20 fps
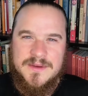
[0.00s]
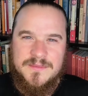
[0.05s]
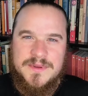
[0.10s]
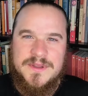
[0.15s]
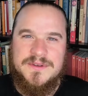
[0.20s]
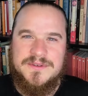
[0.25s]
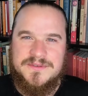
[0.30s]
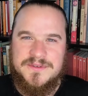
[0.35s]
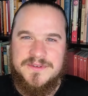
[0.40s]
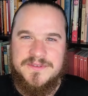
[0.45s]

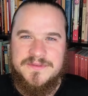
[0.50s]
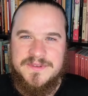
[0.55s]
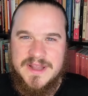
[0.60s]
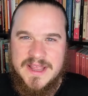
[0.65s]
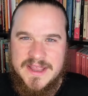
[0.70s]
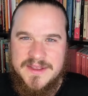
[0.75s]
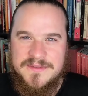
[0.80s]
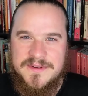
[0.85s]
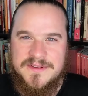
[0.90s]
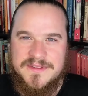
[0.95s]
putrid
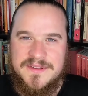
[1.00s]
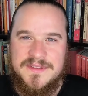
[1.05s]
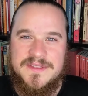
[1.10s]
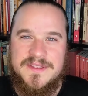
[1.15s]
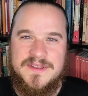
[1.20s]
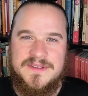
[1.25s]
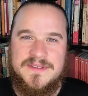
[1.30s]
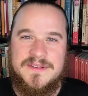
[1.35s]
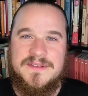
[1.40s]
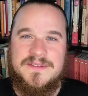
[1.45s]
flavors and
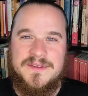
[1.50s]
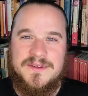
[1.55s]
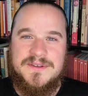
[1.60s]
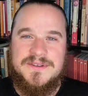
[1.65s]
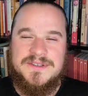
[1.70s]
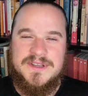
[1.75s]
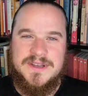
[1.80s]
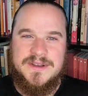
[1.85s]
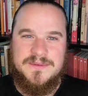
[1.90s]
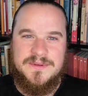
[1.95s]
things
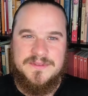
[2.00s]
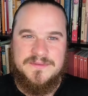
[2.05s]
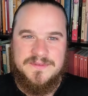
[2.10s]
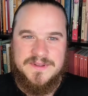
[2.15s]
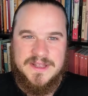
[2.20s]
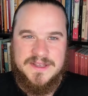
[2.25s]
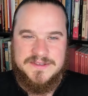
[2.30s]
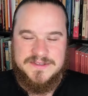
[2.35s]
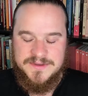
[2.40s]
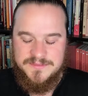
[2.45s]
associated with
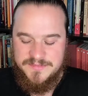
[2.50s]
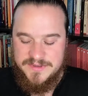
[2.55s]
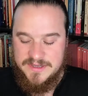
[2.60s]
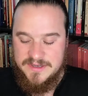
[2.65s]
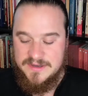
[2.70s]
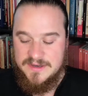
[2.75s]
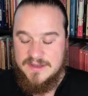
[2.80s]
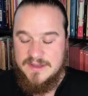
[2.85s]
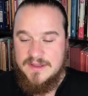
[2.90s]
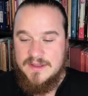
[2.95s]
flesh and
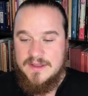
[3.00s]
meat.